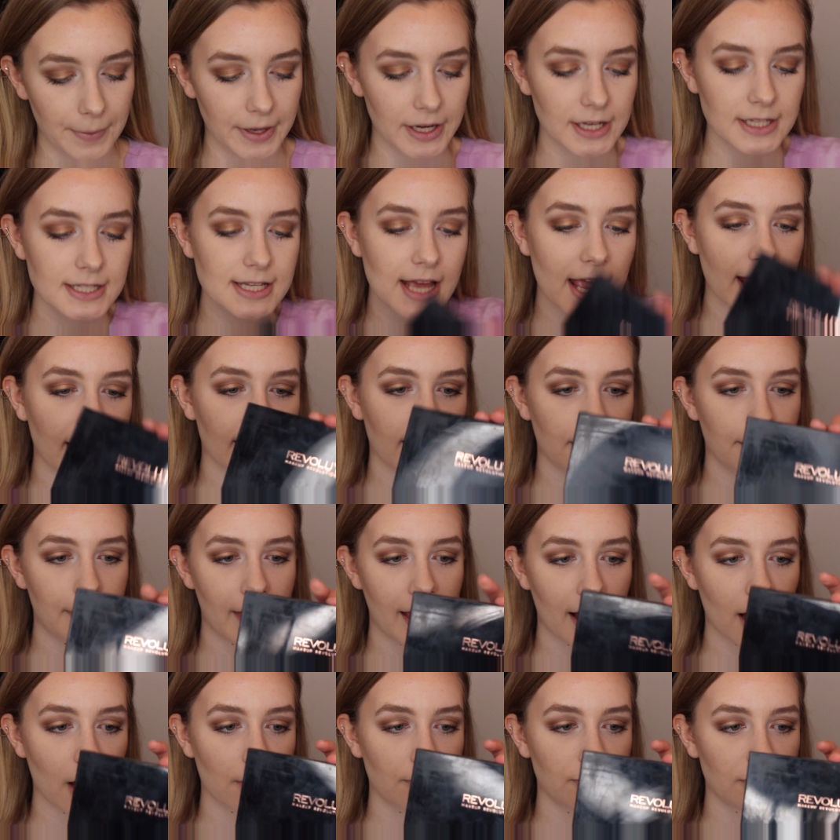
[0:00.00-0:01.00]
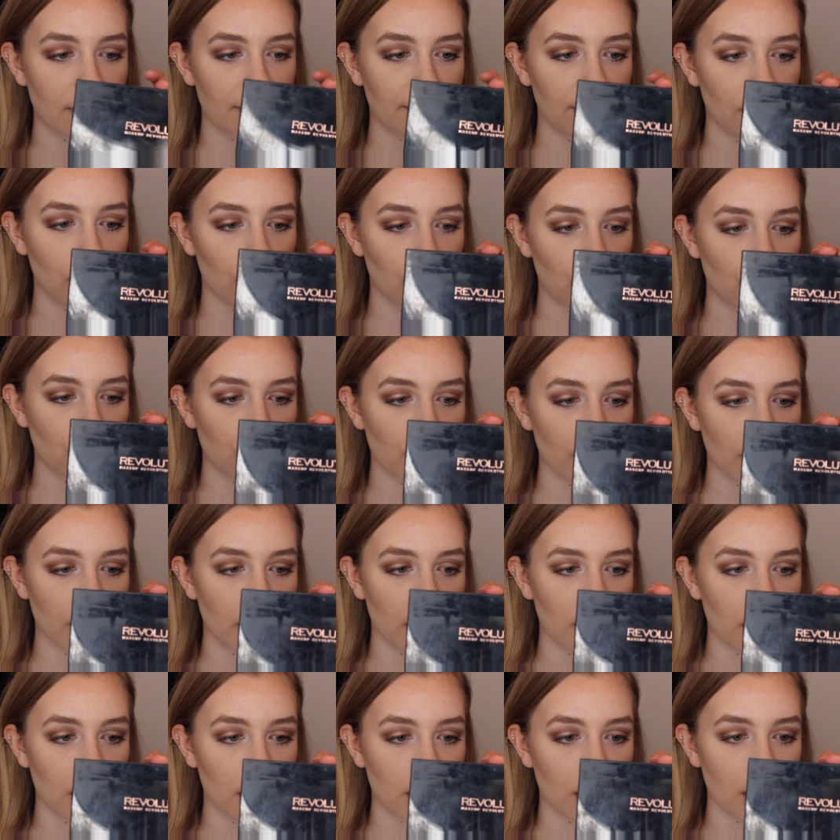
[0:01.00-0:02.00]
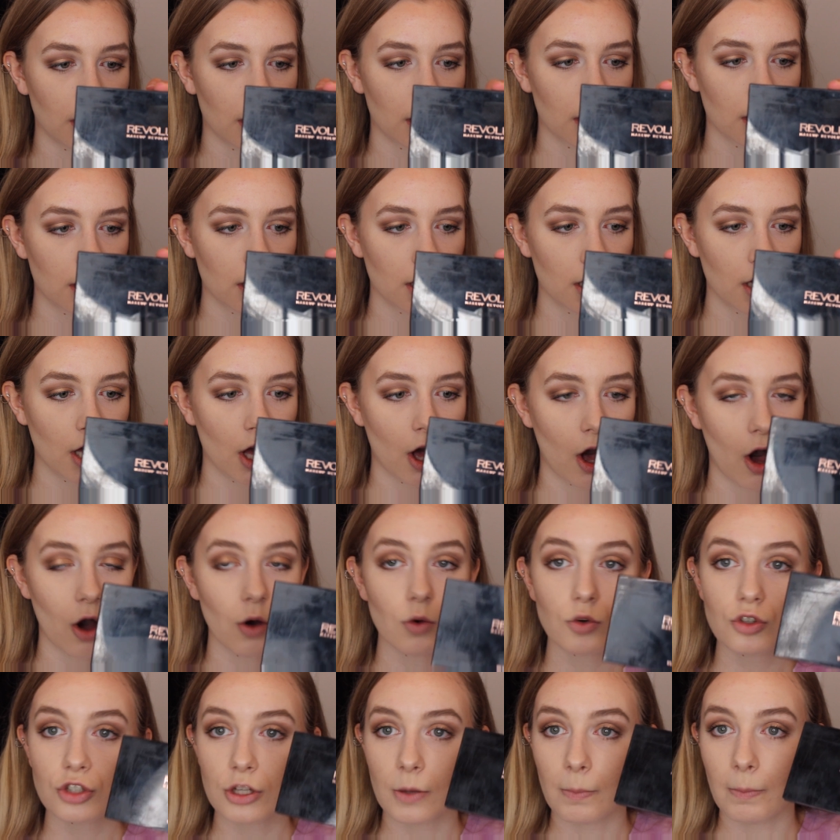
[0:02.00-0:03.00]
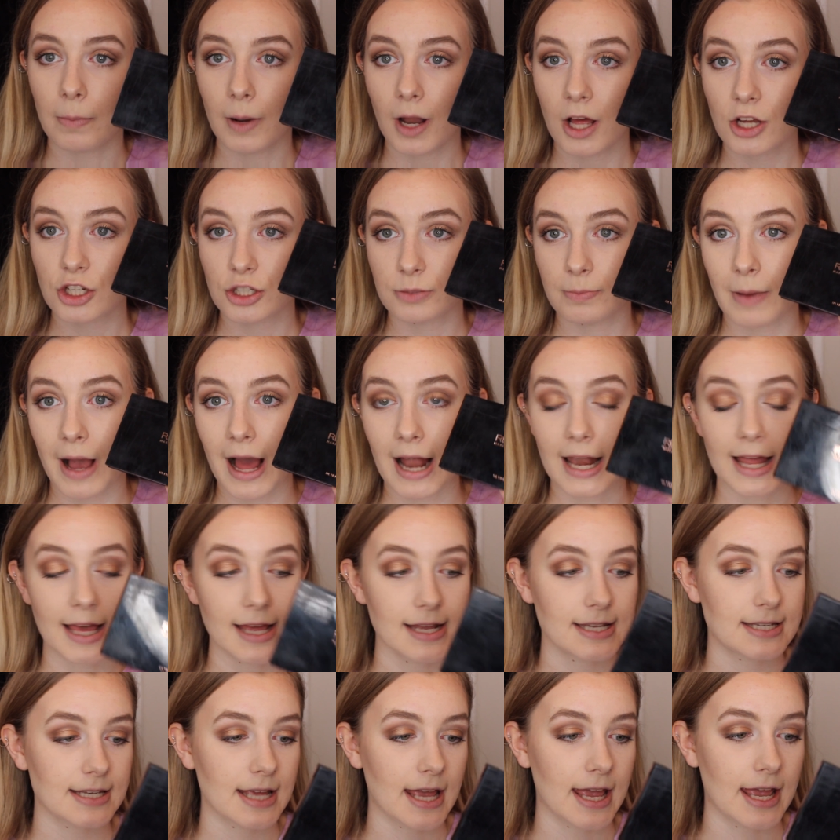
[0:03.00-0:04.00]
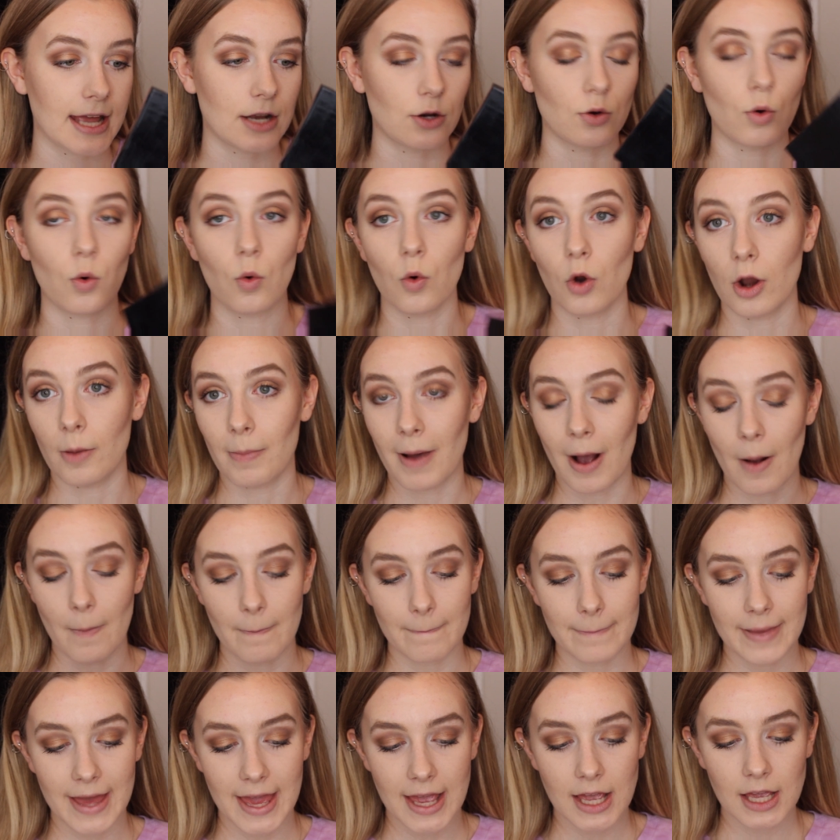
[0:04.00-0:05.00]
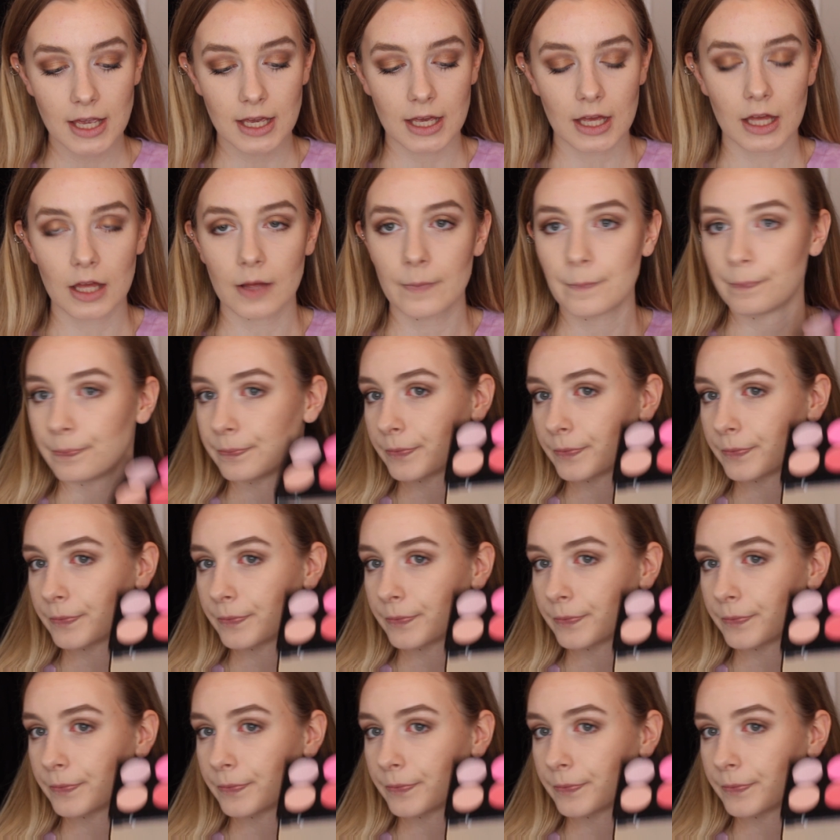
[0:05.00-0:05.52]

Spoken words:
I'm going to take the Makeup Revolution Ultra Blush palette in All About Pink.